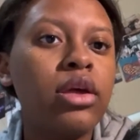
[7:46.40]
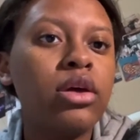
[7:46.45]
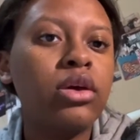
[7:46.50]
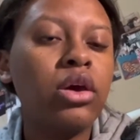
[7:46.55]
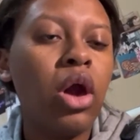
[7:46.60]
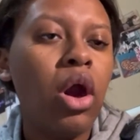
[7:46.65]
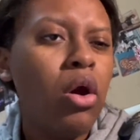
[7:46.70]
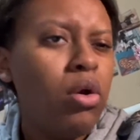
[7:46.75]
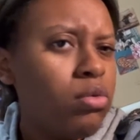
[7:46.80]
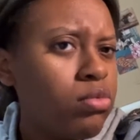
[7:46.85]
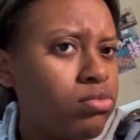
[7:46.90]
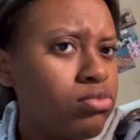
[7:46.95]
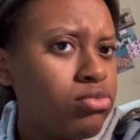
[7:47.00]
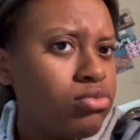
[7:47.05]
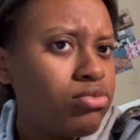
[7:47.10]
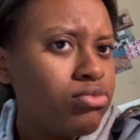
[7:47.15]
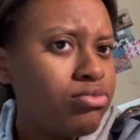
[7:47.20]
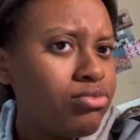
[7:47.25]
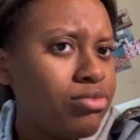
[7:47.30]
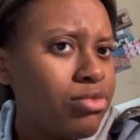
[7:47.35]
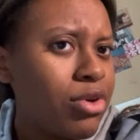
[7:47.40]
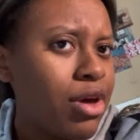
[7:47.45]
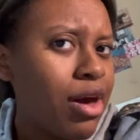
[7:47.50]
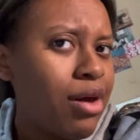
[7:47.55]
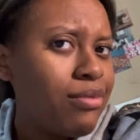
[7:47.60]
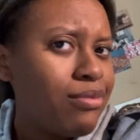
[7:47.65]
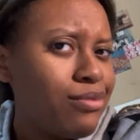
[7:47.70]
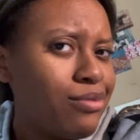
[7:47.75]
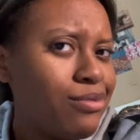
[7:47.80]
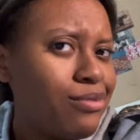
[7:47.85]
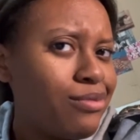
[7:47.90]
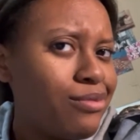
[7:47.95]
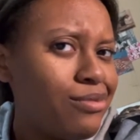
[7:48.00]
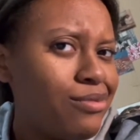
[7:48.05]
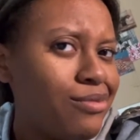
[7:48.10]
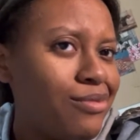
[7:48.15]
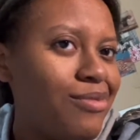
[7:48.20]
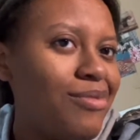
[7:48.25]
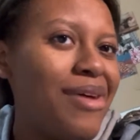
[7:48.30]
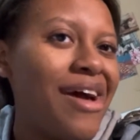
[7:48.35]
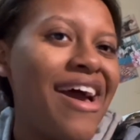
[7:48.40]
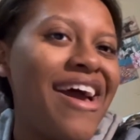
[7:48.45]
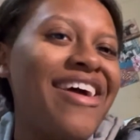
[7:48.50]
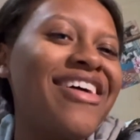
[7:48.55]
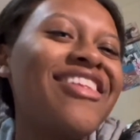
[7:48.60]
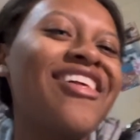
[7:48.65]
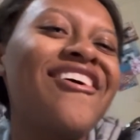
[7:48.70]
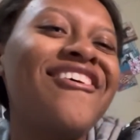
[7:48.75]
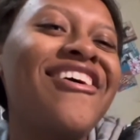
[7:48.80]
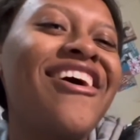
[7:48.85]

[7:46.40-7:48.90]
and go okay bye love